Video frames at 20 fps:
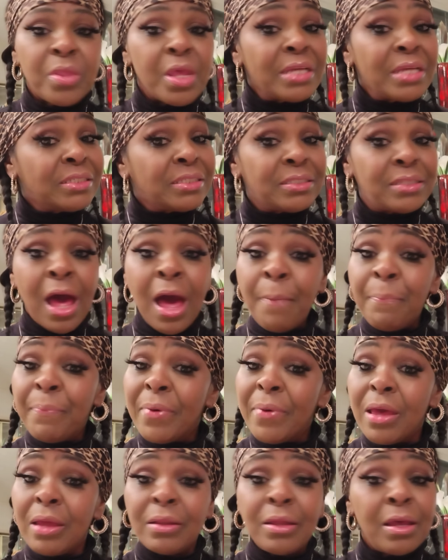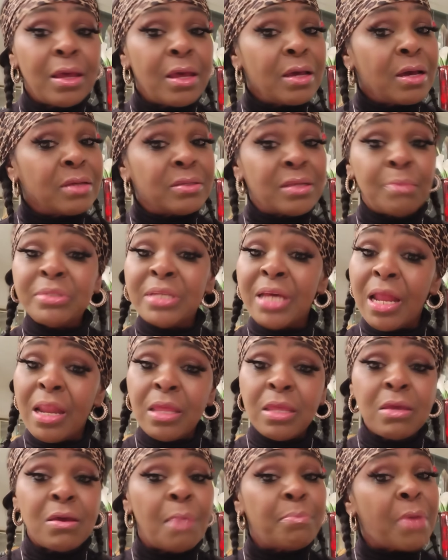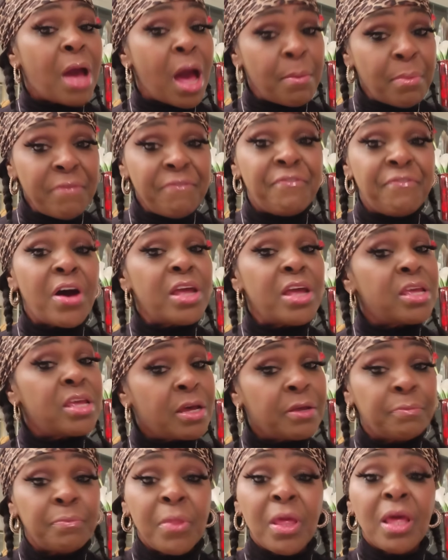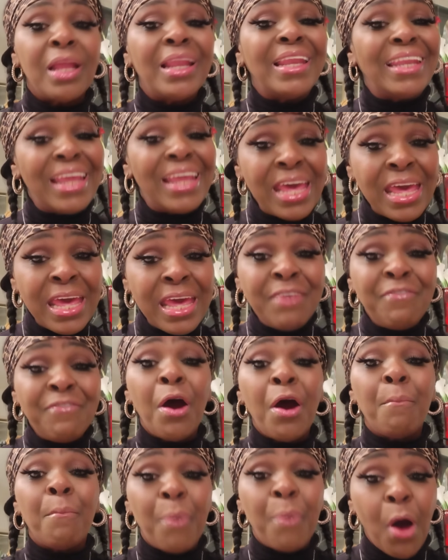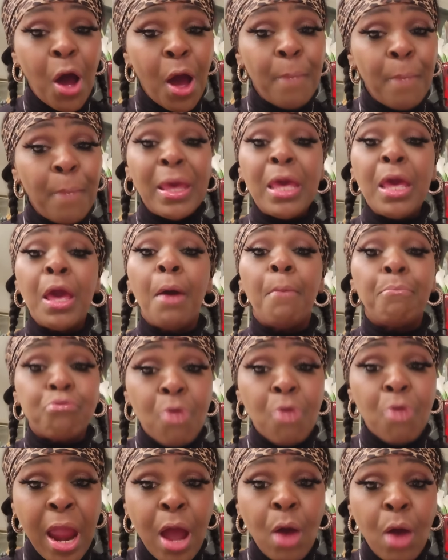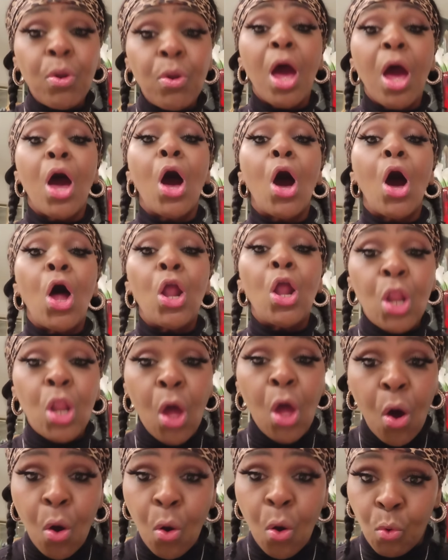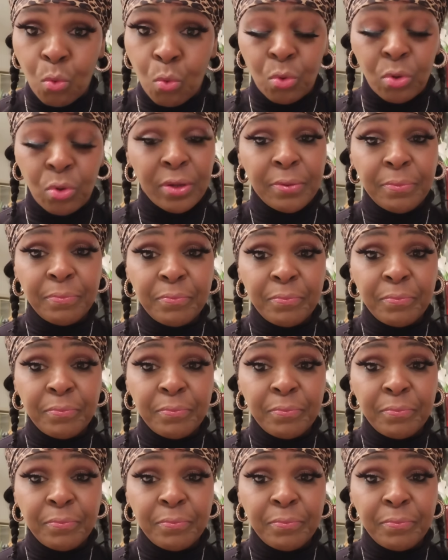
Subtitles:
Stop it. Because I'm telling you, I'm coming for you. Leave Bobby Brown alone.